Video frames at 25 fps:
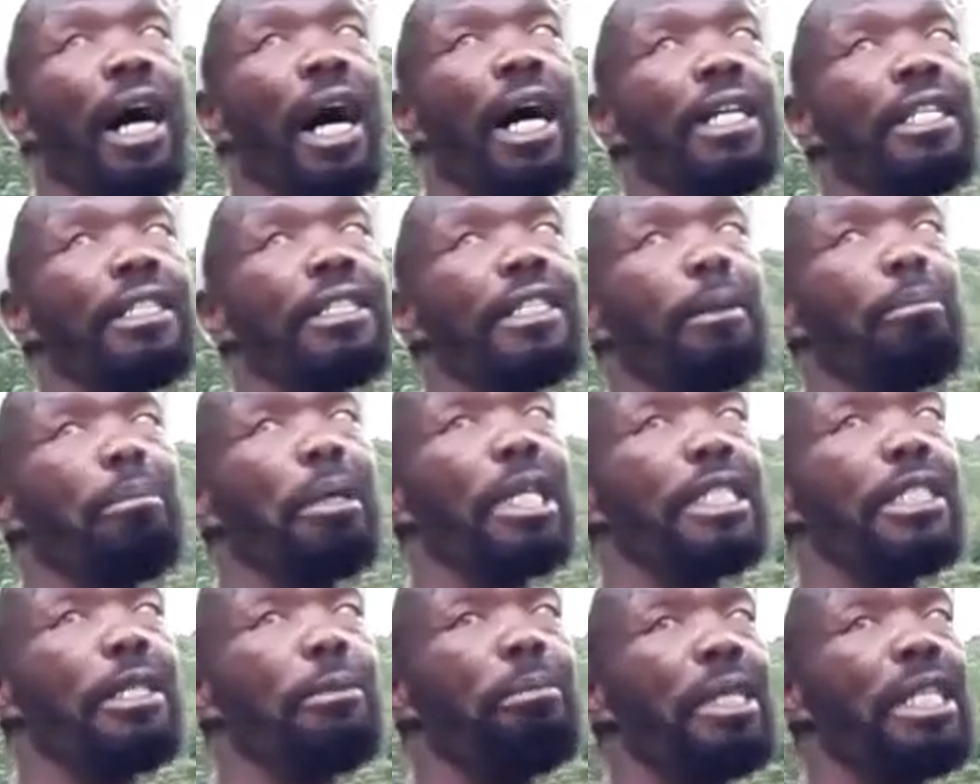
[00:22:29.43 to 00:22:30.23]
And it's a
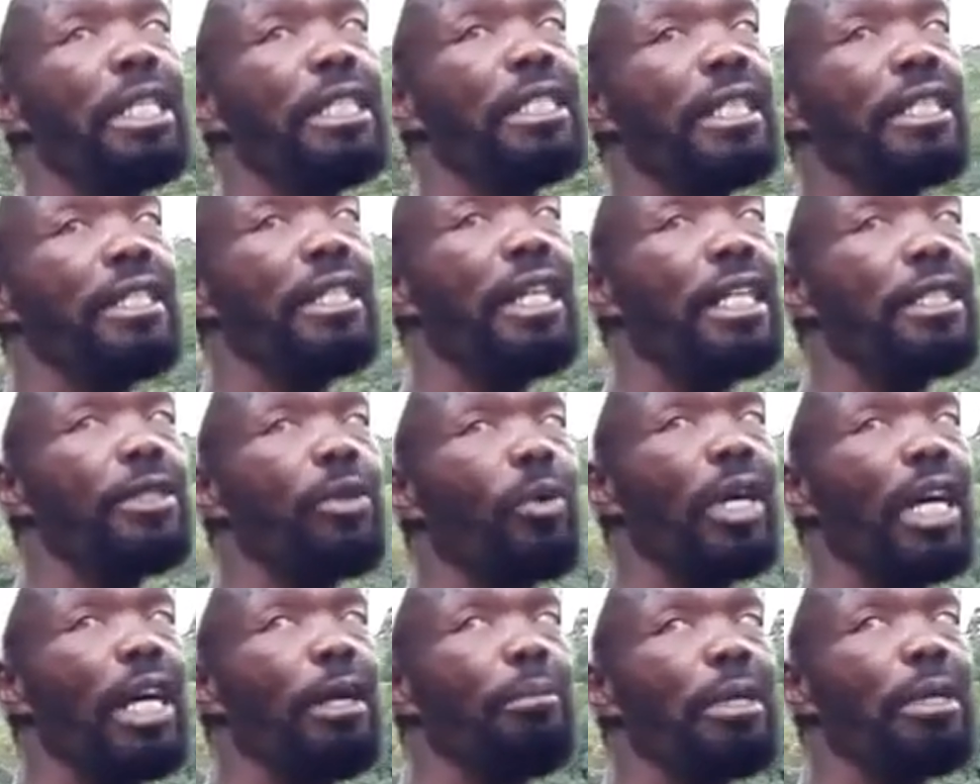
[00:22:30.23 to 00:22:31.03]
possibility. That's
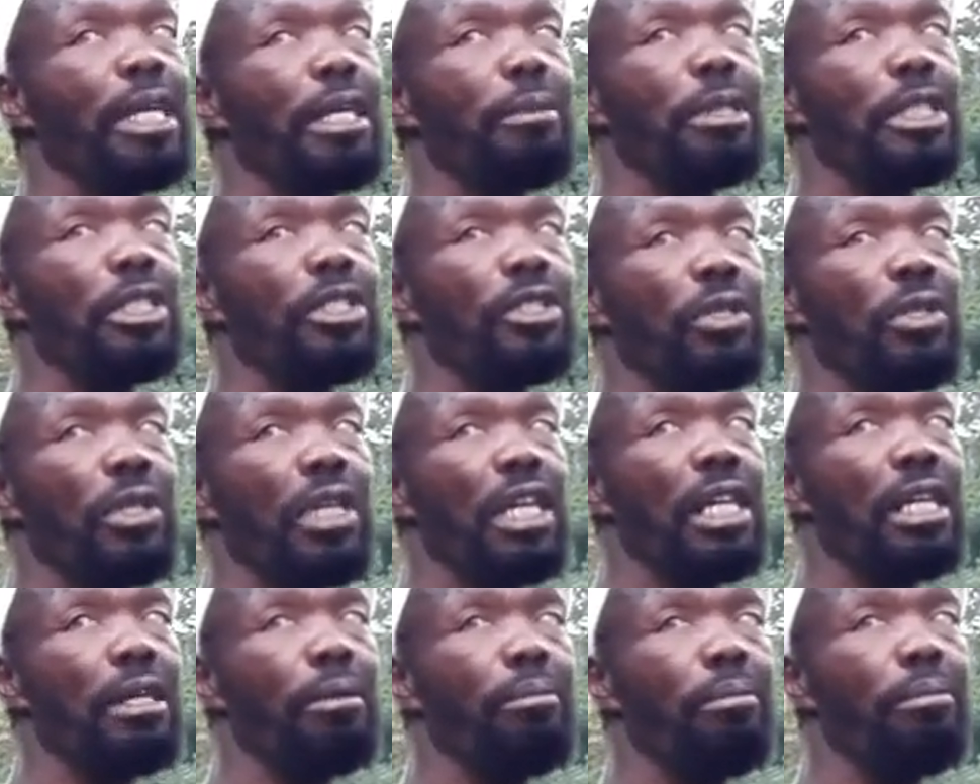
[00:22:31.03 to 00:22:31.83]
why I'm able
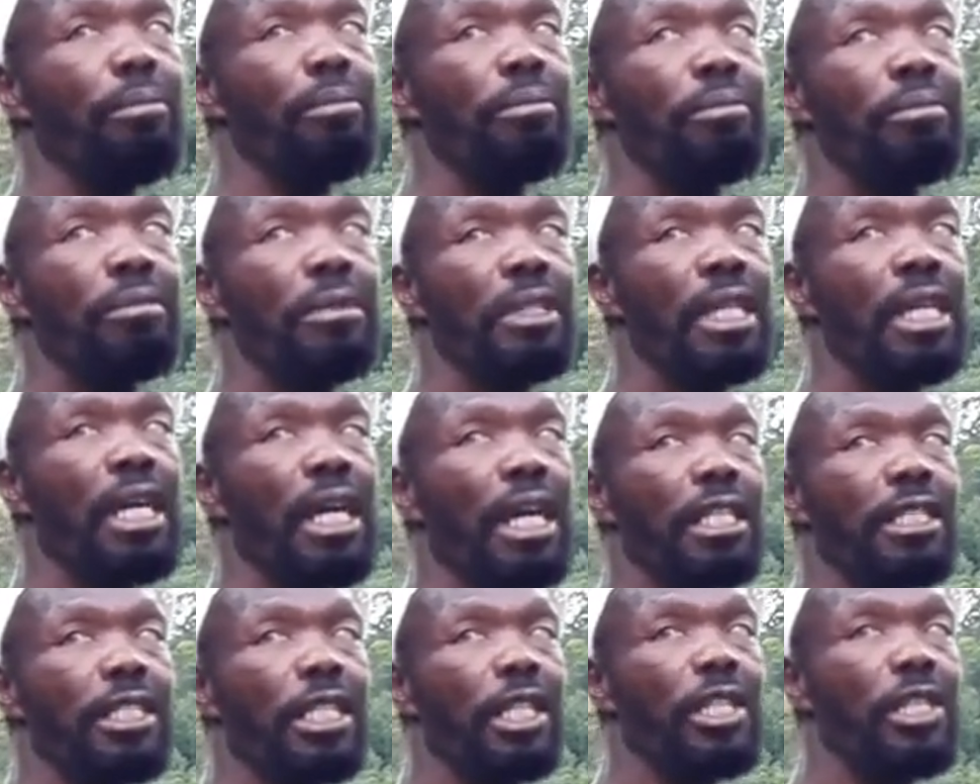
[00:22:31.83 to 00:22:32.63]
to
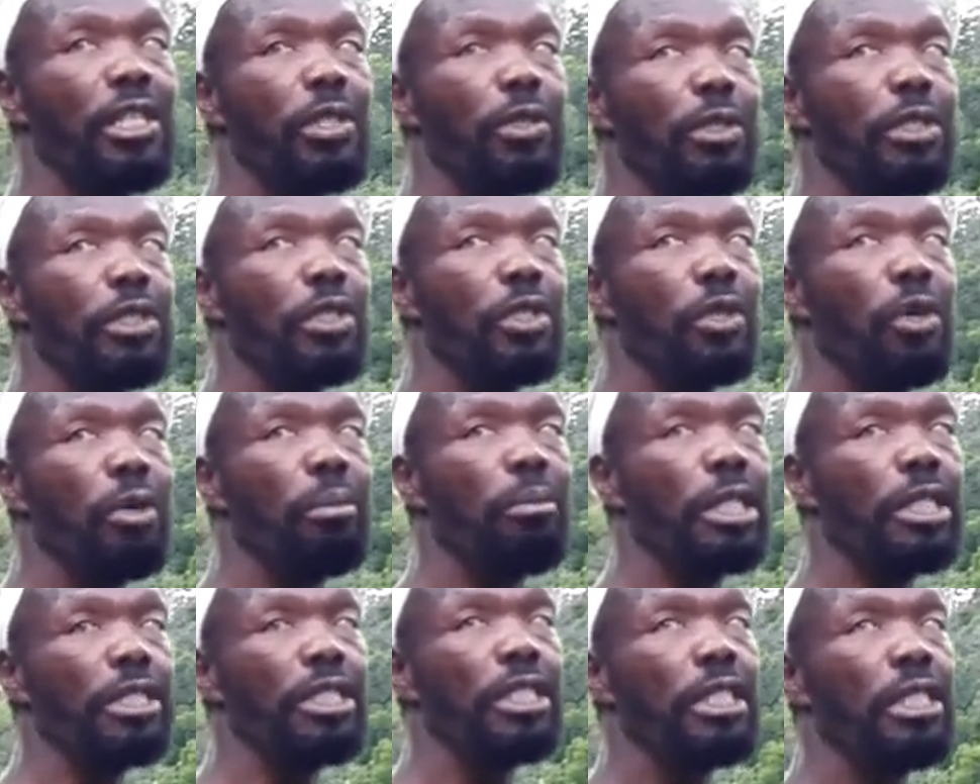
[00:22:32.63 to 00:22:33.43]
execute so
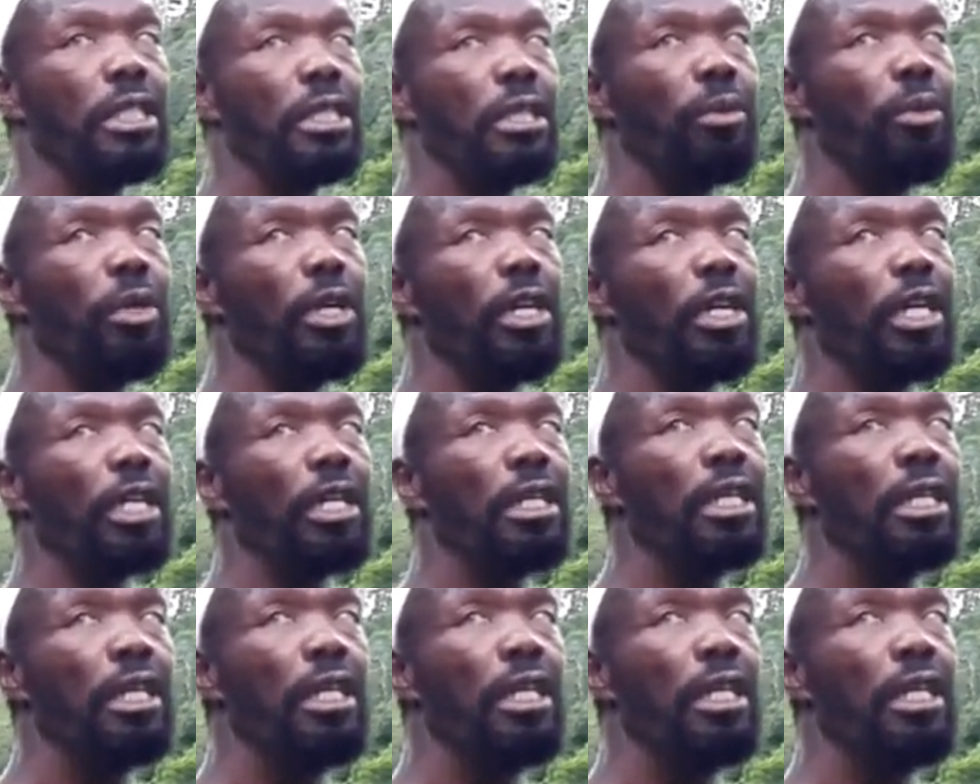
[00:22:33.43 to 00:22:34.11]
much work